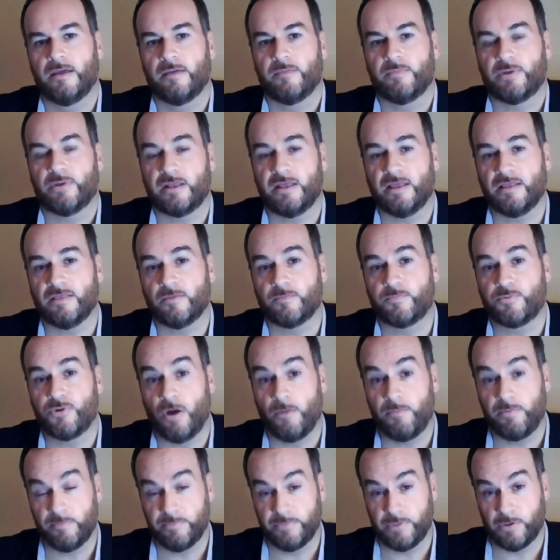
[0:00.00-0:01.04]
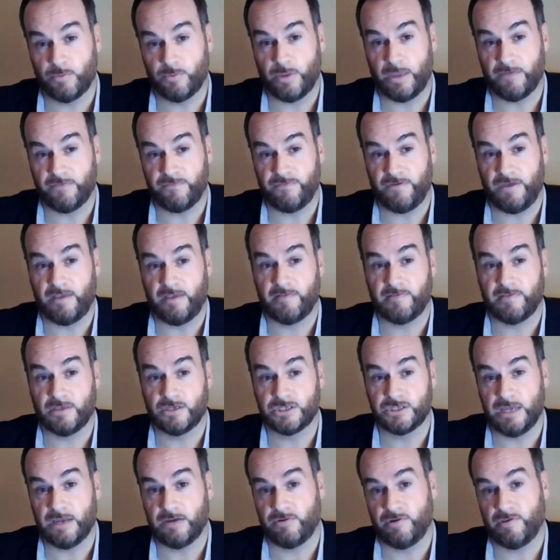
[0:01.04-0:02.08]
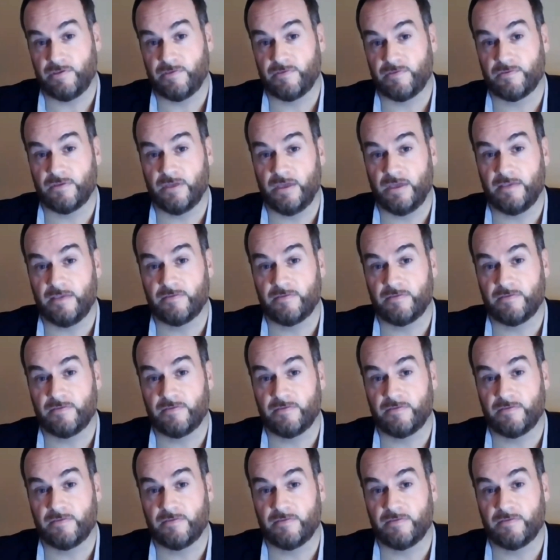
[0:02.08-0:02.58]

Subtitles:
But I think the problem that we have faced this year is